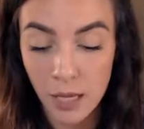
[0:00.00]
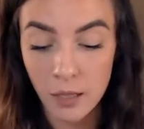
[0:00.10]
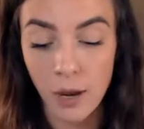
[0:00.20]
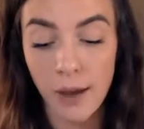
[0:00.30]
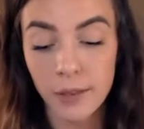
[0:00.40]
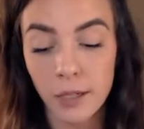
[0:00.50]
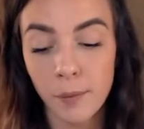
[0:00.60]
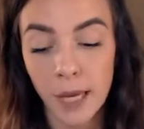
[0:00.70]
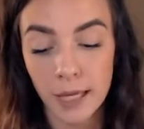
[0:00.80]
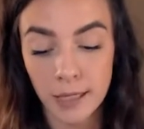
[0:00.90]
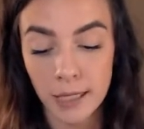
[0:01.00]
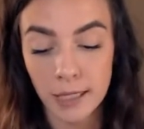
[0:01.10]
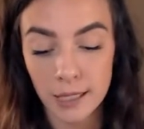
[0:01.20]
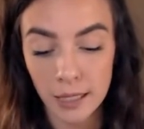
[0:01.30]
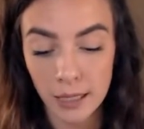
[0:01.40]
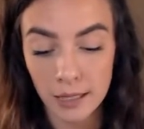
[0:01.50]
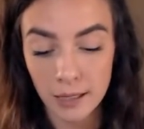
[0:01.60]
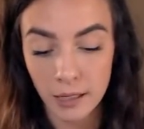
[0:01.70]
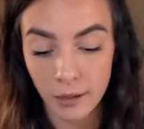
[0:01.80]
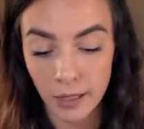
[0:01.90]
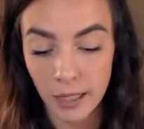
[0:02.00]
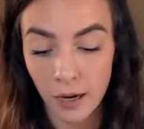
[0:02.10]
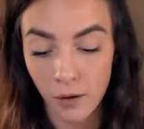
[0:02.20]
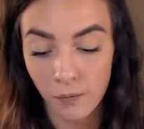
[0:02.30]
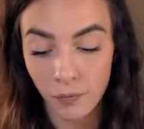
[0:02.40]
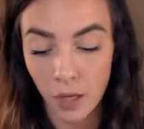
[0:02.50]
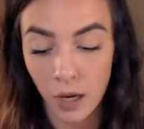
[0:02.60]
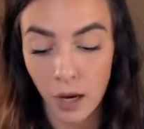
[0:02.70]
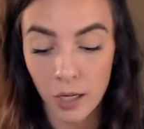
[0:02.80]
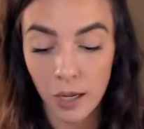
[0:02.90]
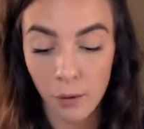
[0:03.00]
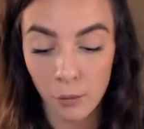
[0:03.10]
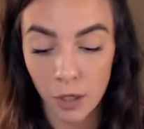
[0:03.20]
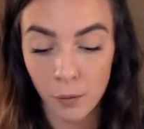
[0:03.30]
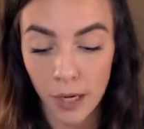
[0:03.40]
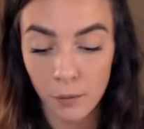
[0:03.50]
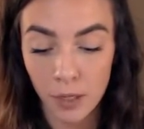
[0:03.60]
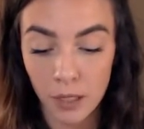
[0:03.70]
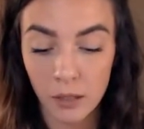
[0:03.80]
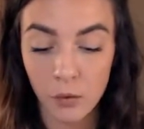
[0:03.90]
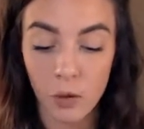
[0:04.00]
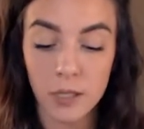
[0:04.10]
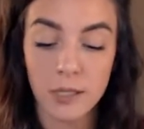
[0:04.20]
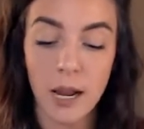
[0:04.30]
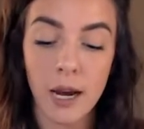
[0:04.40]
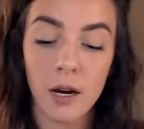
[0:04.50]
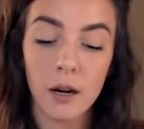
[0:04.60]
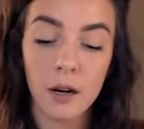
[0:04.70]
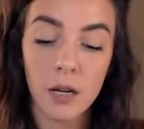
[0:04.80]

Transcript: You have the capacity to see things clearly now, unencumbered by opinion or desire.